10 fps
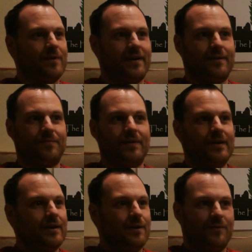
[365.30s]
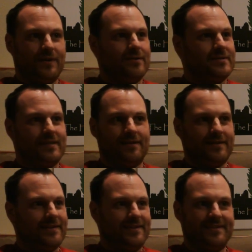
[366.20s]
pipe. We don't
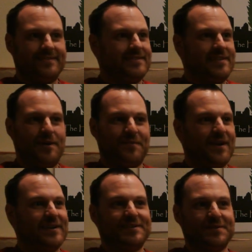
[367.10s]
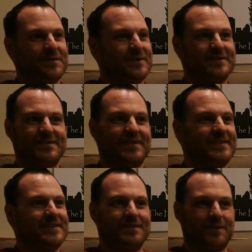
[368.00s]
sell any samurai swords or
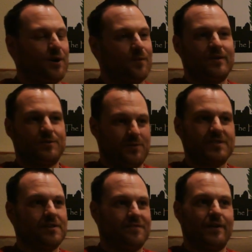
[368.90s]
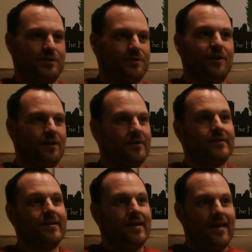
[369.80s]
any of the garbage. We sell functional art
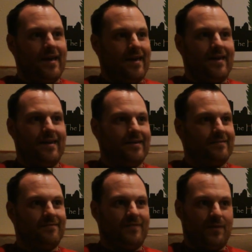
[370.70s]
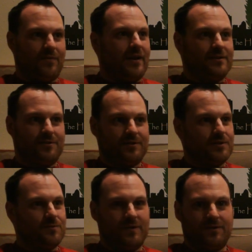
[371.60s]
and
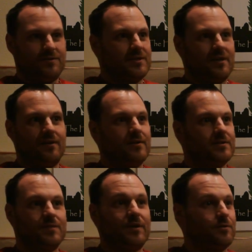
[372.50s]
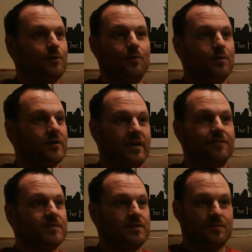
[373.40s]
vaporizers. We do sell some other local
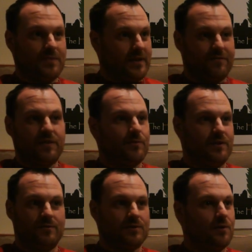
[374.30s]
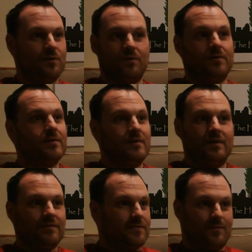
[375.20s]
gifts, but everything we do is local.
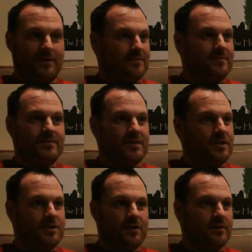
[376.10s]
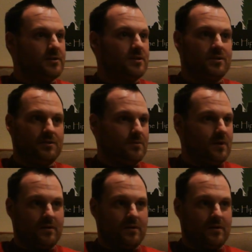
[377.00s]
From our t-shirts to